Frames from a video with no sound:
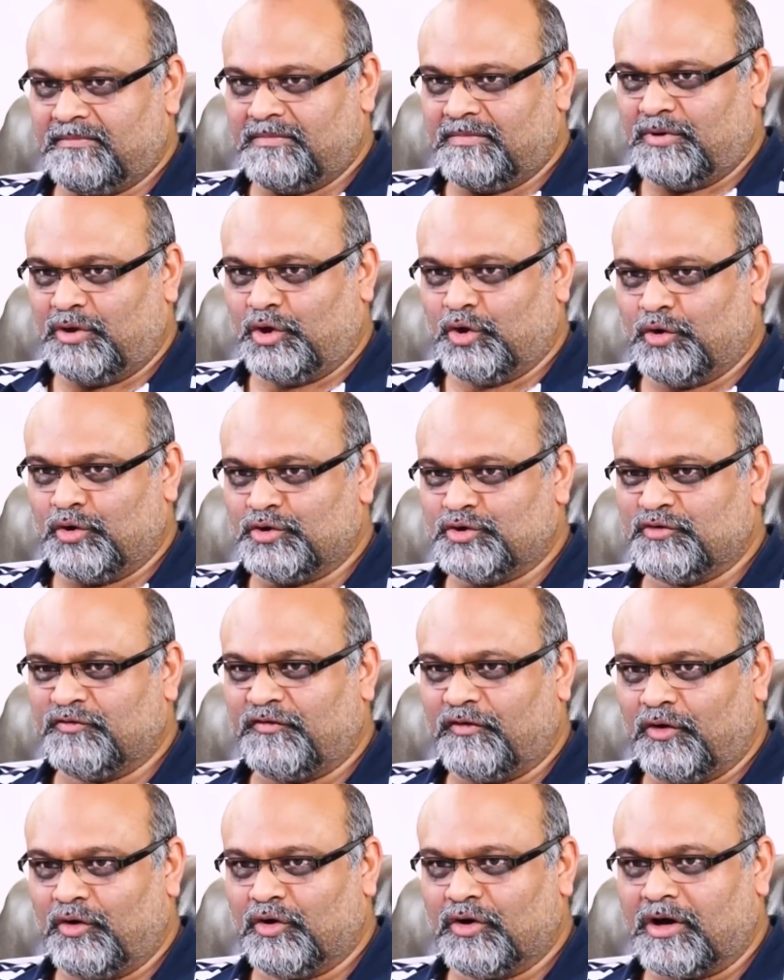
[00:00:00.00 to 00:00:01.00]
Those who
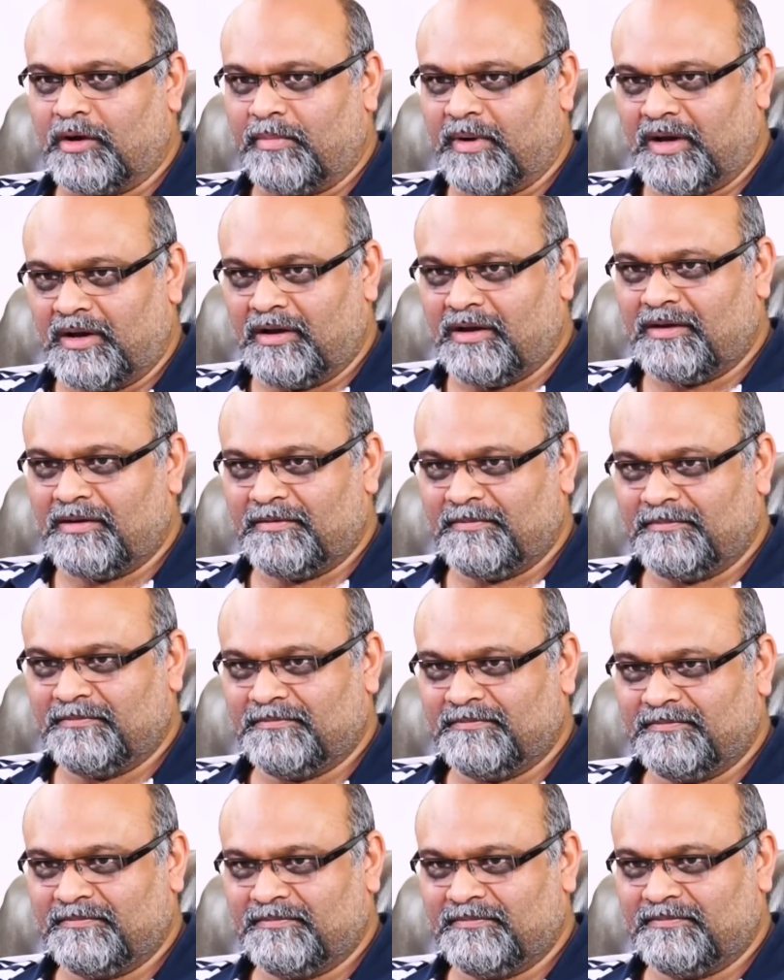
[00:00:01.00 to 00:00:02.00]
follow Kabbalah,
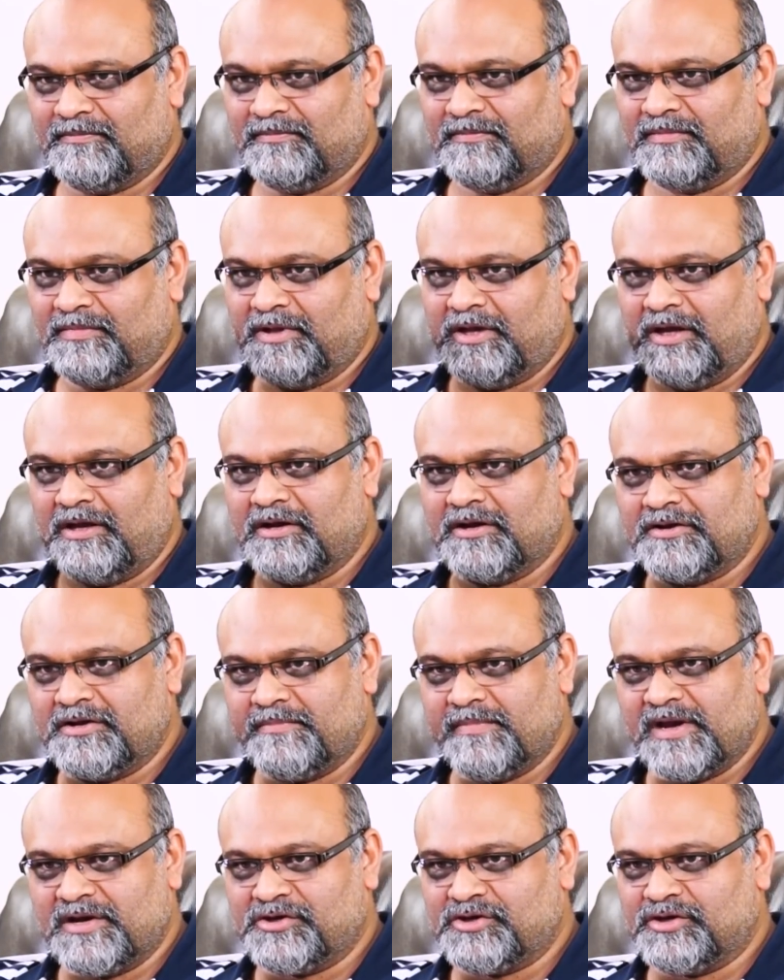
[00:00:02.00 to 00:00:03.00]
the inner
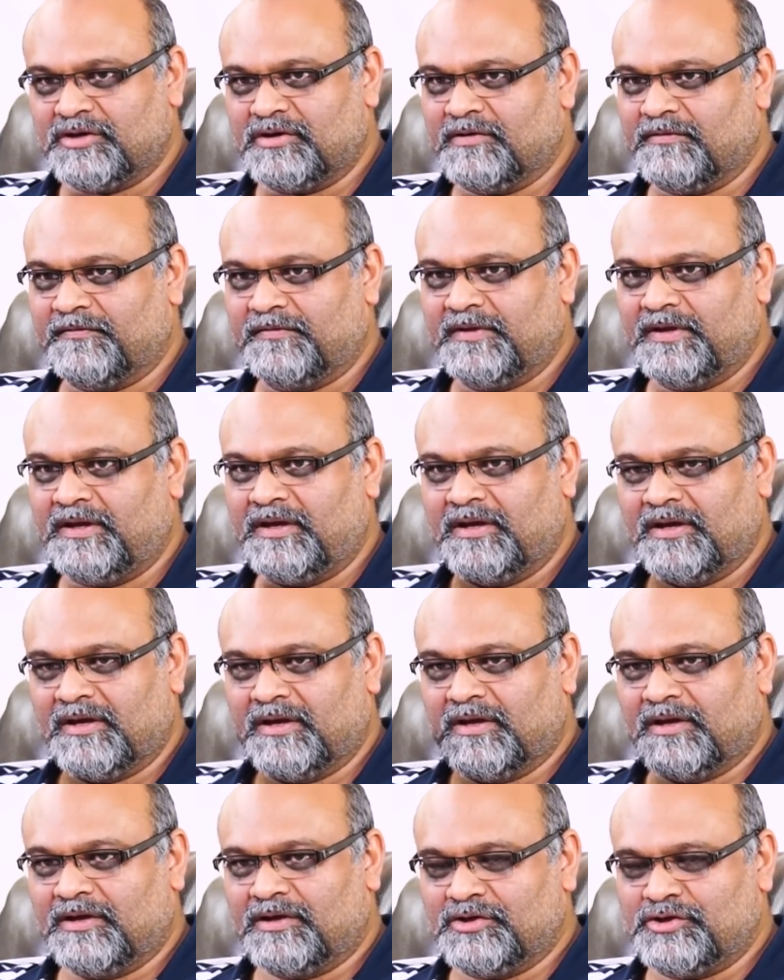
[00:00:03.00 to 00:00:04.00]
dimension of the
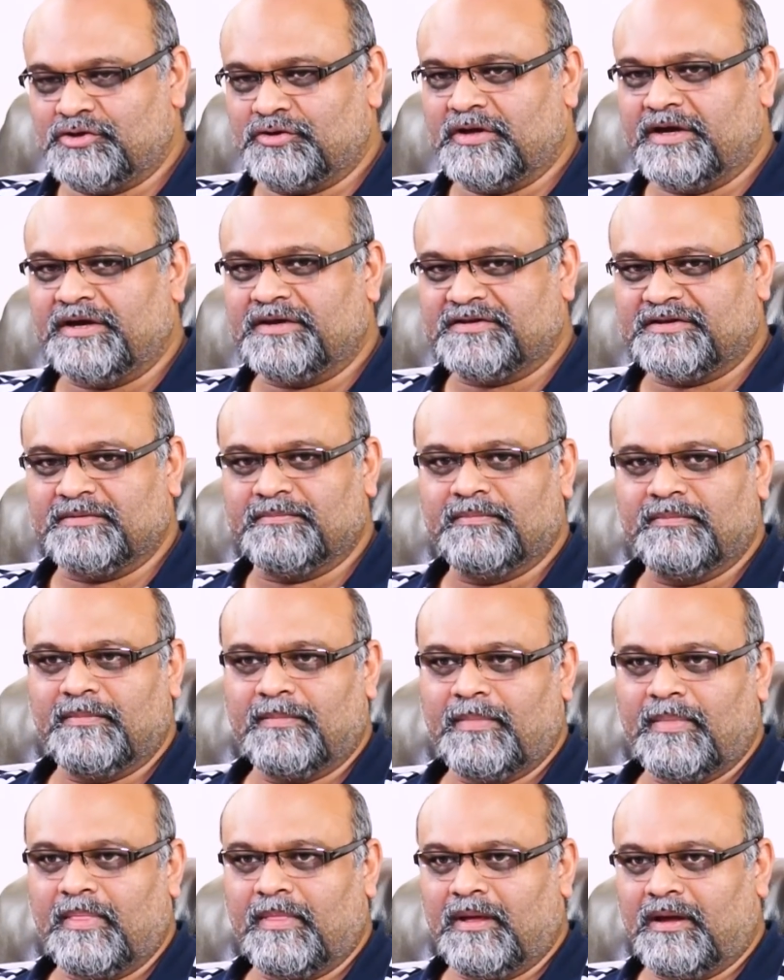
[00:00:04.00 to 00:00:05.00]
Judaism,
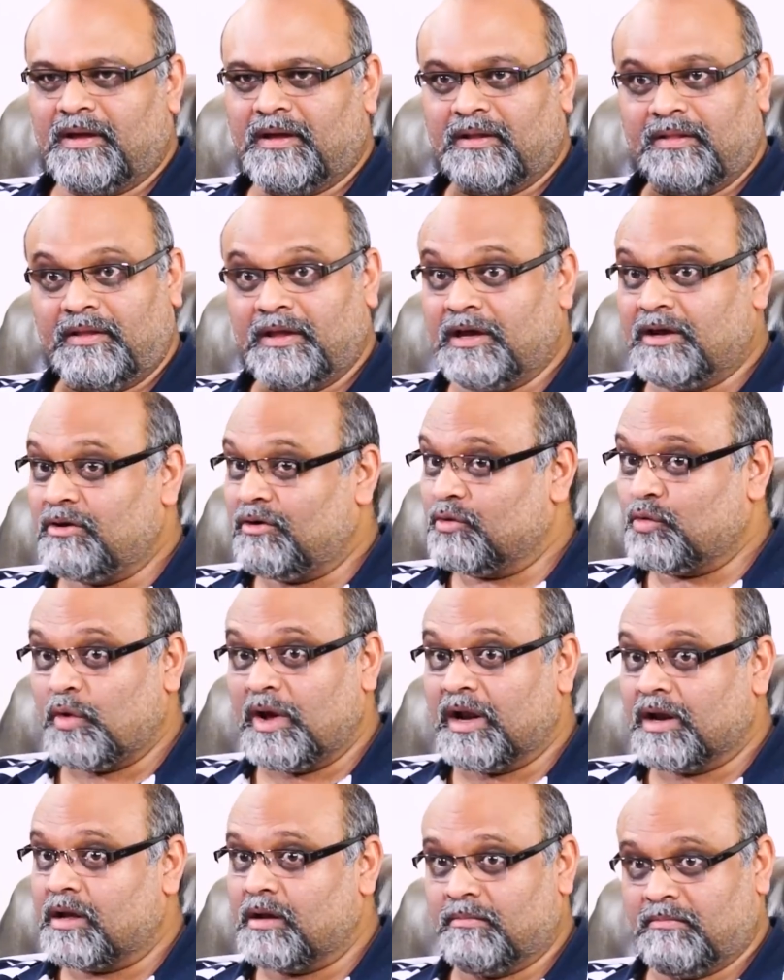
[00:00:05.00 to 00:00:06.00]
they're not
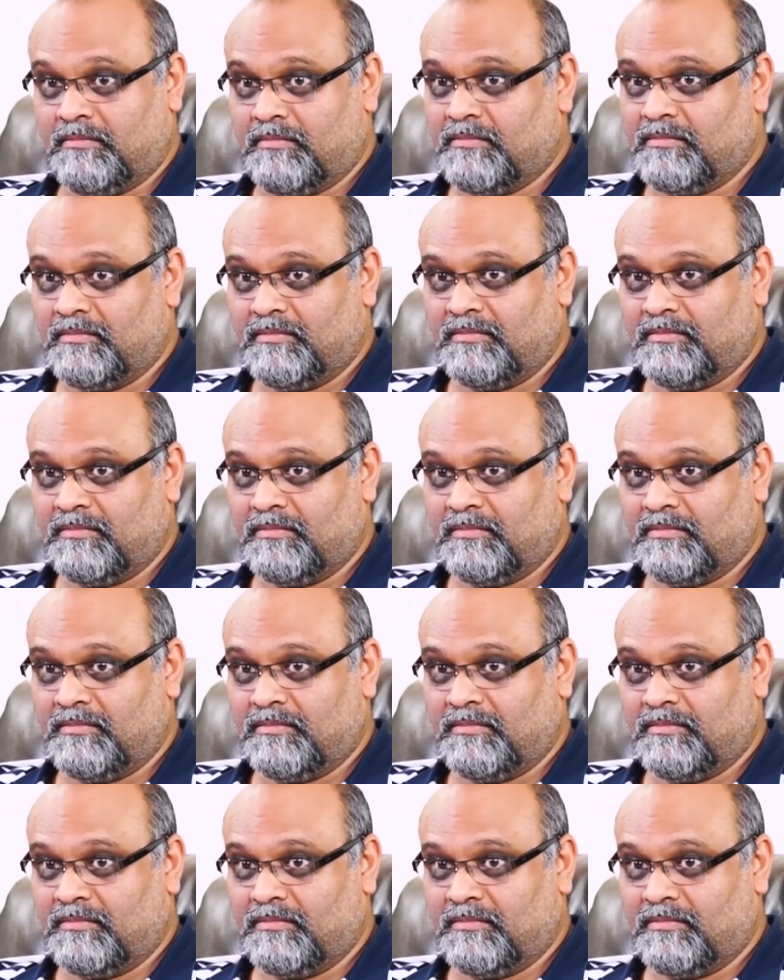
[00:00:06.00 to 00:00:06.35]
welcome.